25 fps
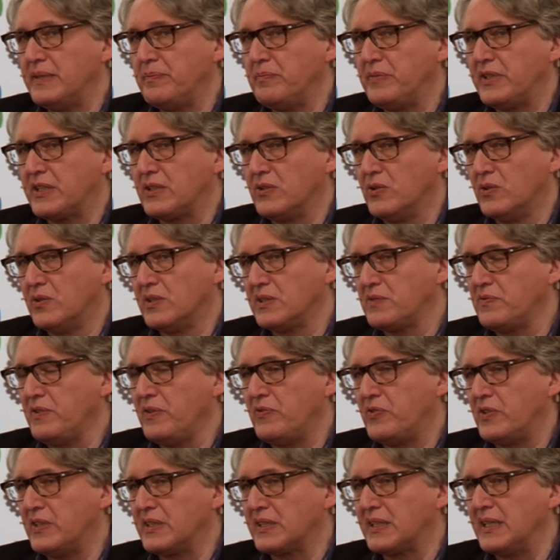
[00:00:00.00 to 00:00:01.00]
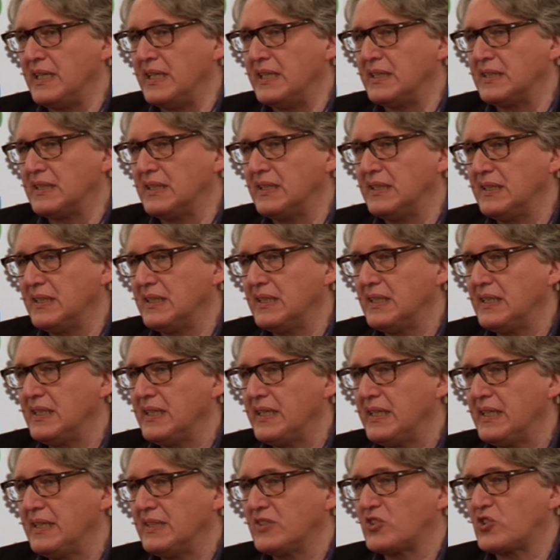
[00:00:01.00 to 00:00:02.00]
because we forget,
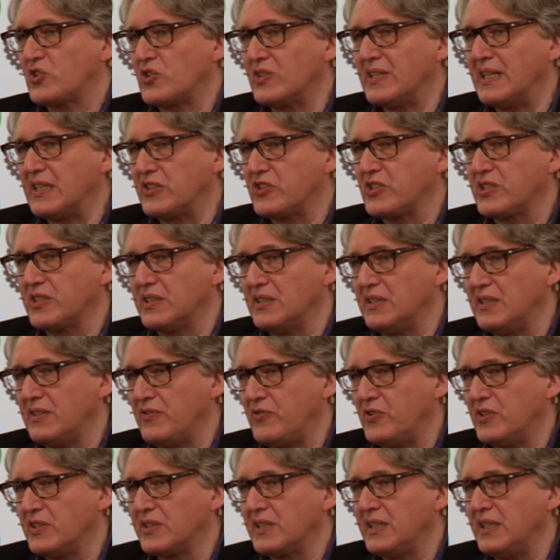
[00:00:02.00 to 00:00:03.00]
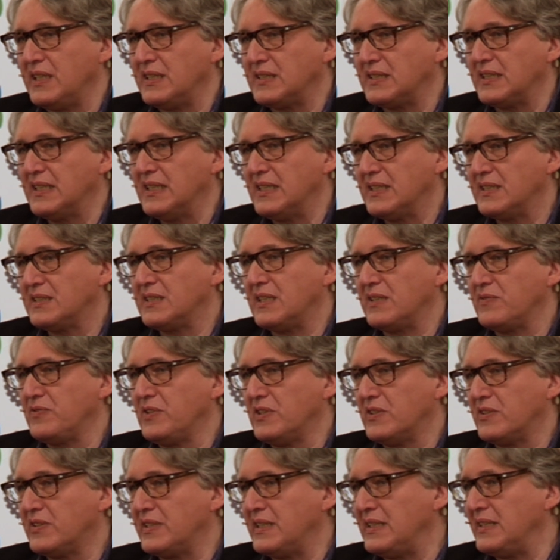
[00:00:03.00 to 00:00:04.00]
structurally forget, that we
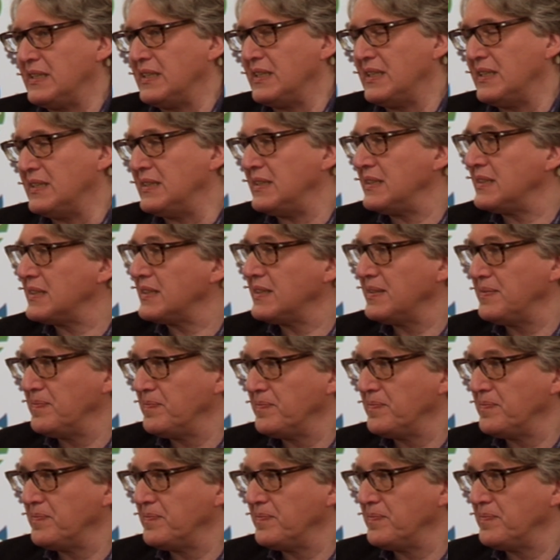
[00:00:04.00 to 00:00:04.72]
already had it.